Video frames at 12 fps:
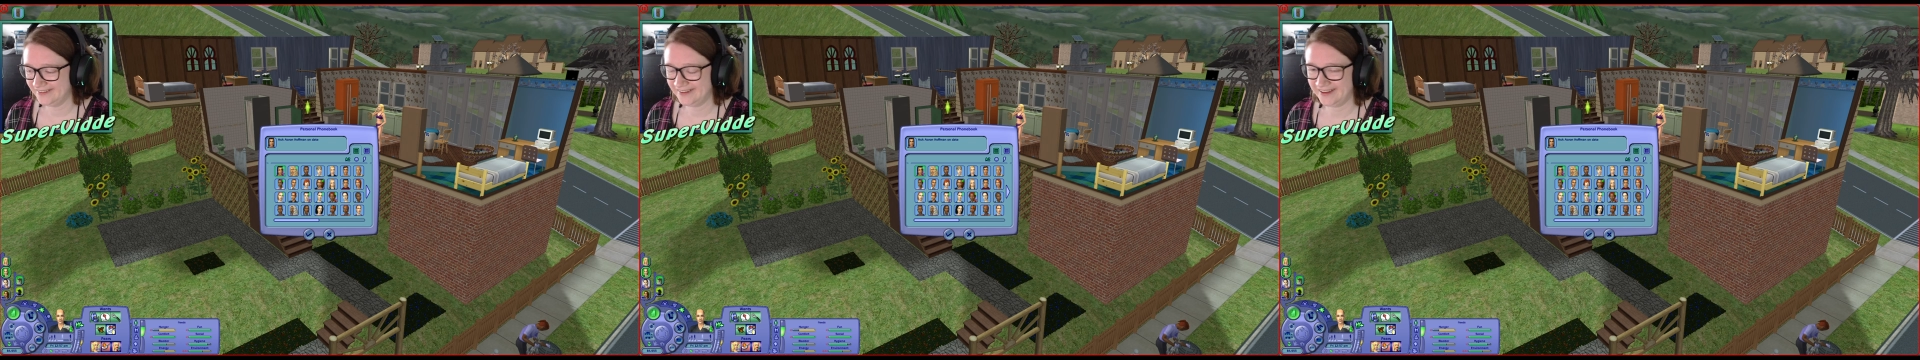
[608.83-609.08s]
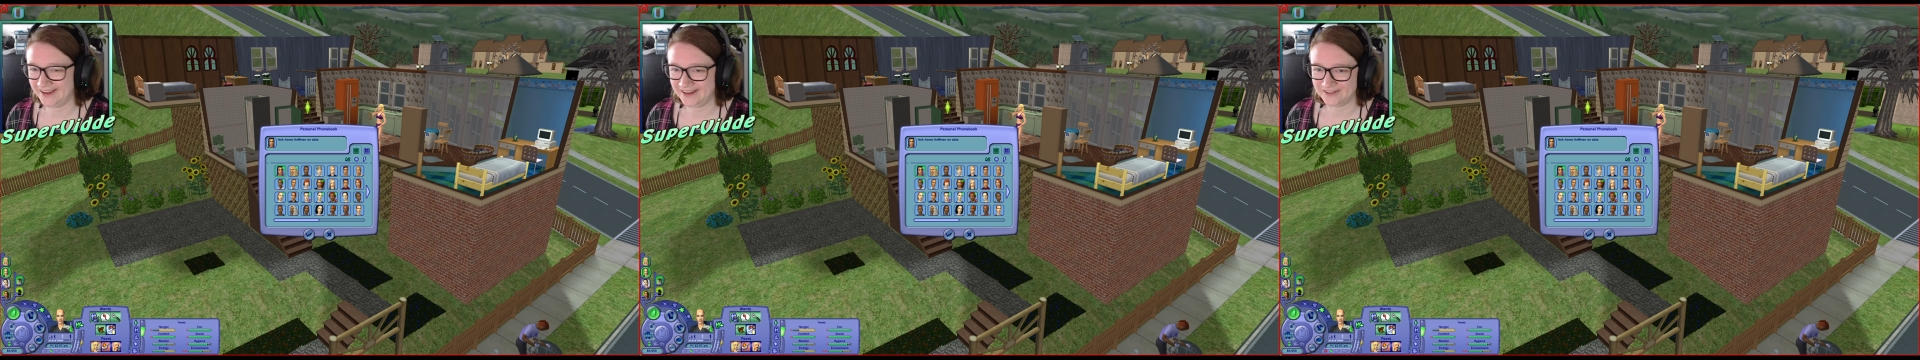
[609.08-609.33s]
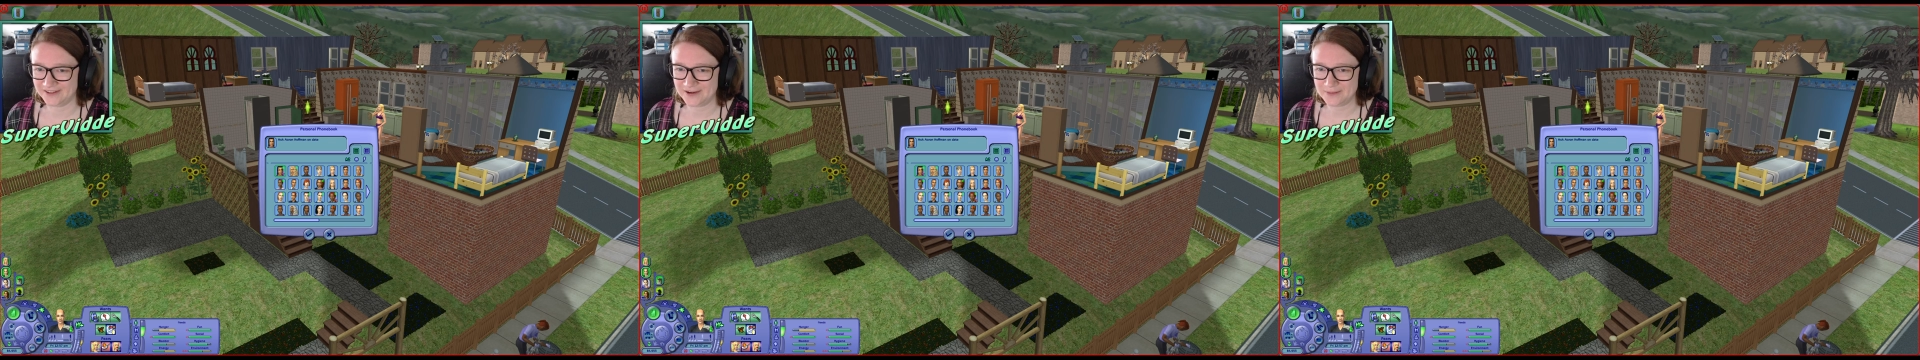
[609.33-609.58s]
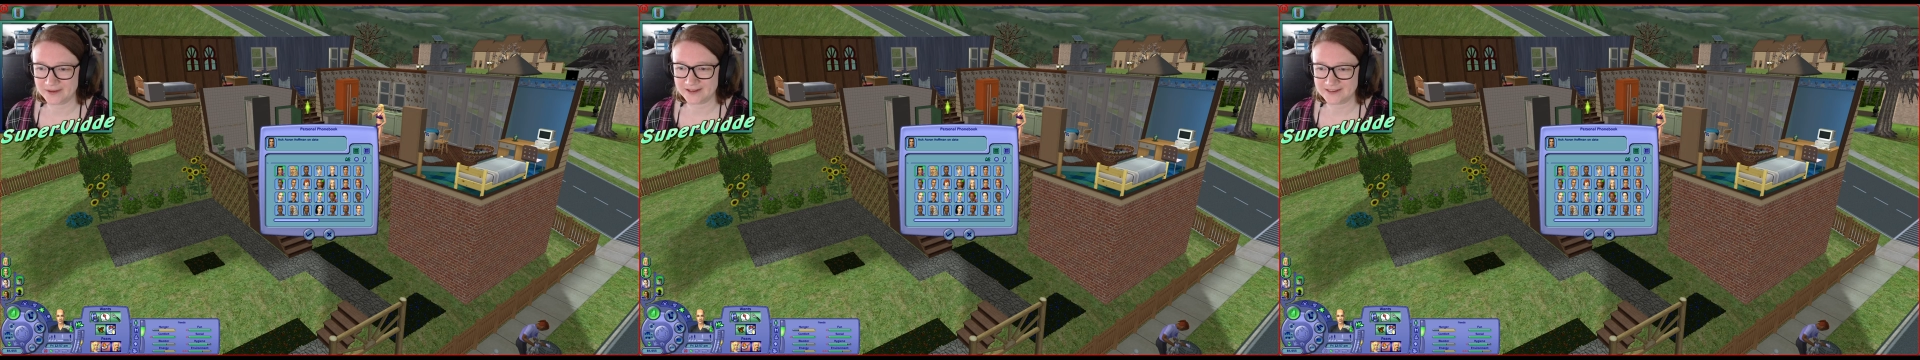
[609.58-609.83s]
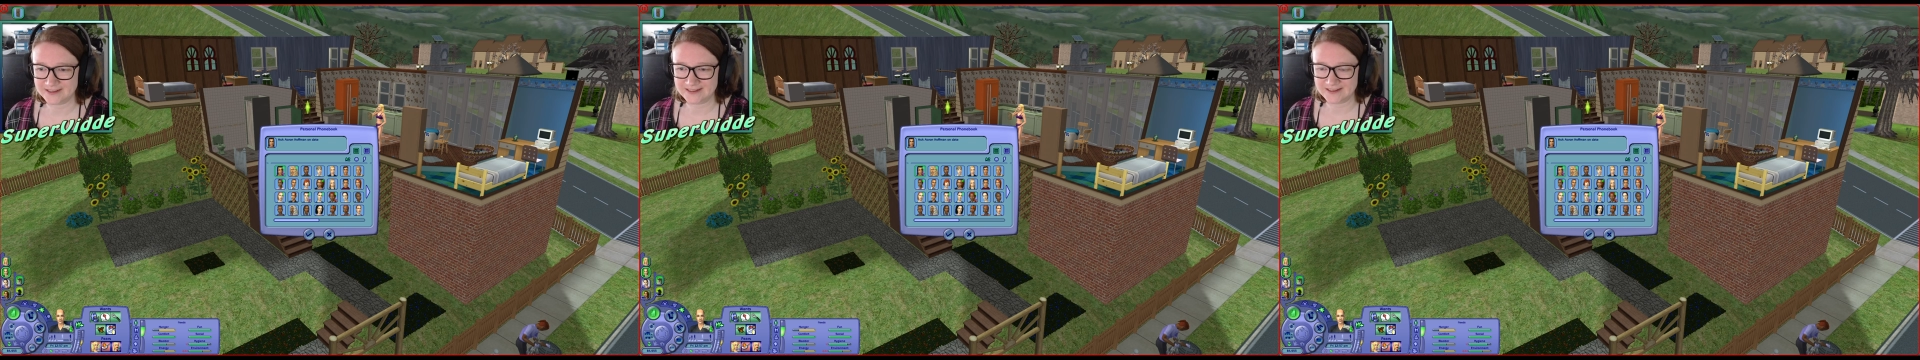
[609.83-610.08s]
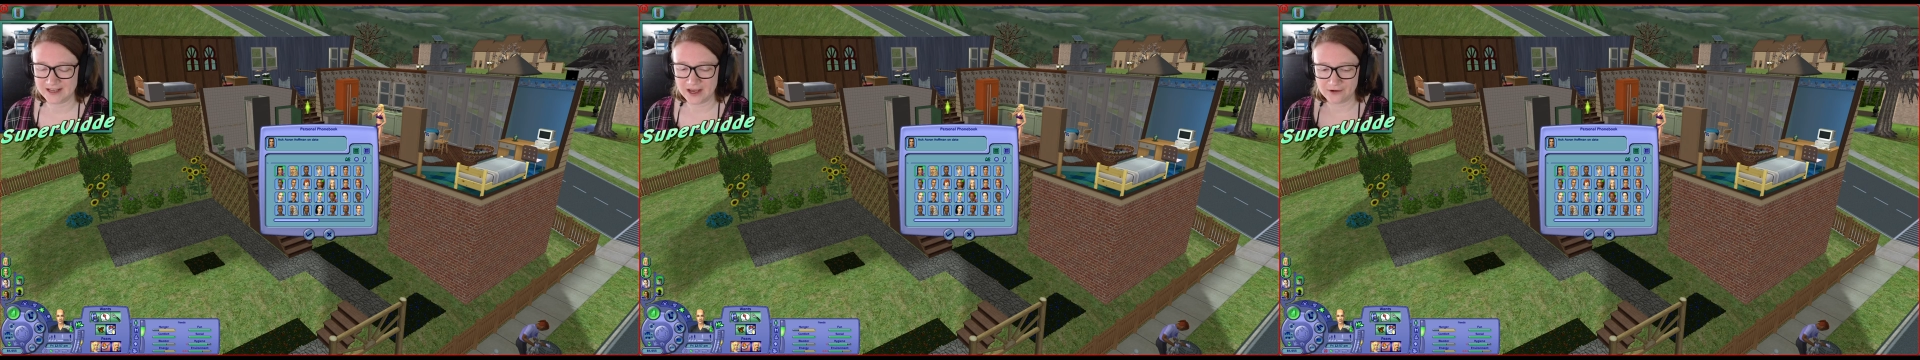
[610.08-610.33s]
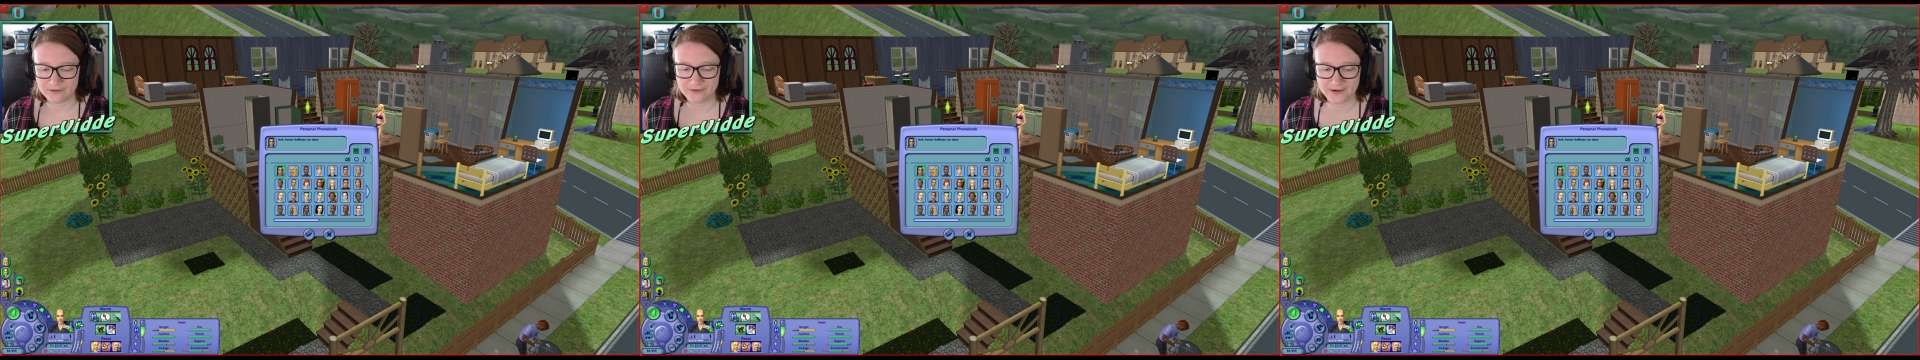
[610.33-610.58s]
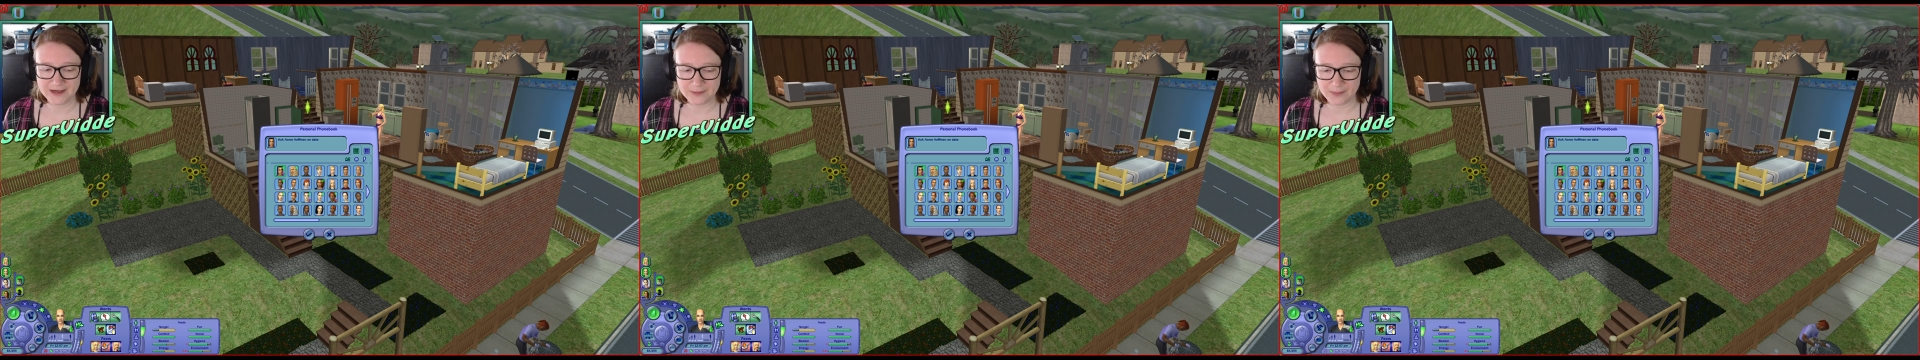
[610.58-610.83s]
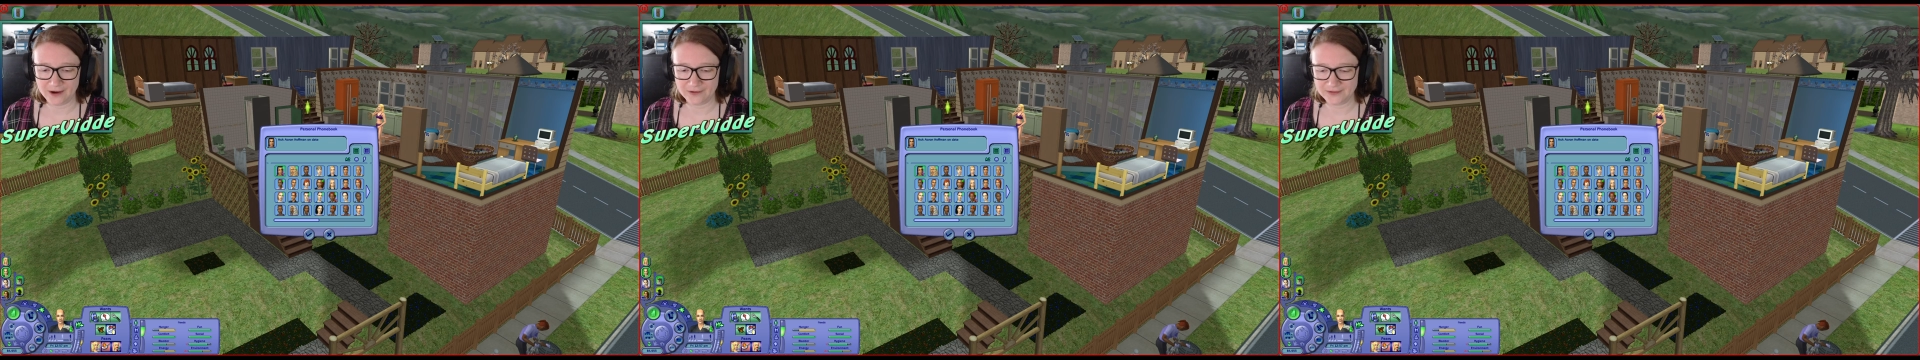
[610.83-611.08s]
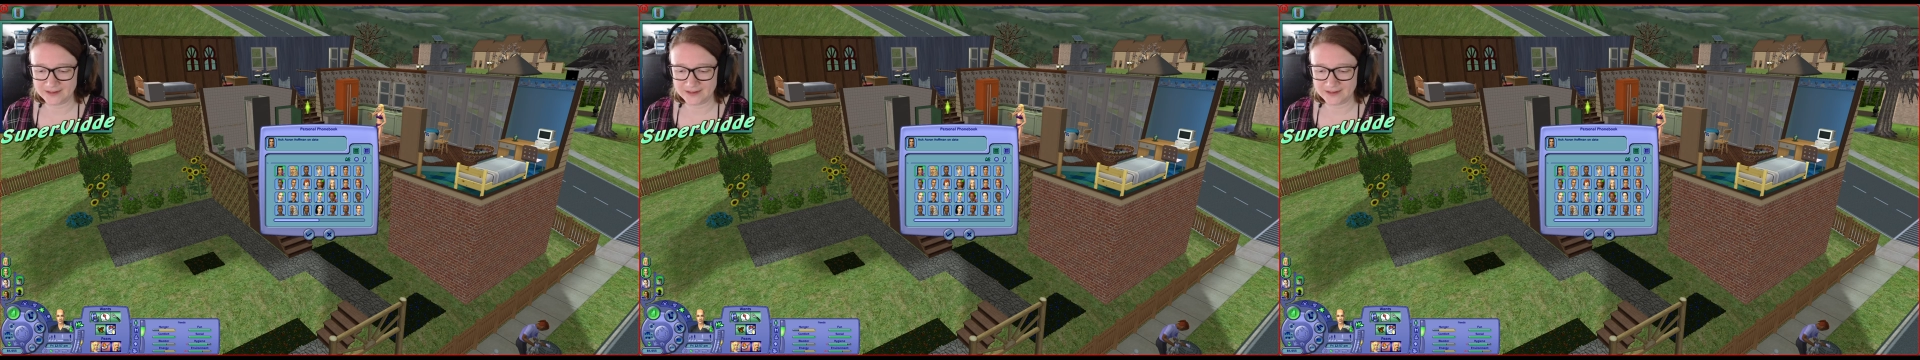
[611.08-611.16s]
category, because it's read about